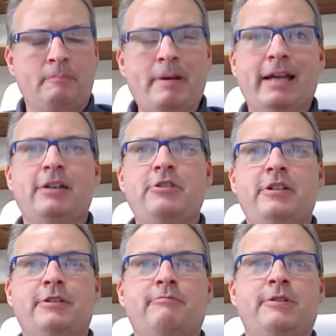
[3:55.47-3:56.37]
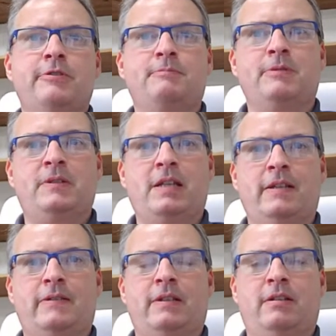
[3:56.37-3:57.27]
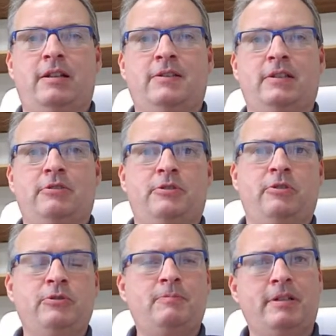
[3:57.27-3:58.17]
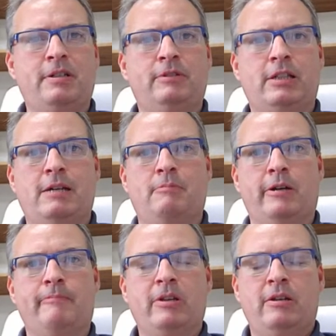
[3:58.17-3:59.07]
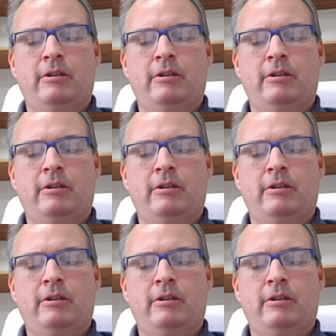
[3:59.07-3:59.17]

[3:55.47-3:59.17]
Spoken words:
But packaging is one of those mistakes that a lot of sellers don't spend enough time on.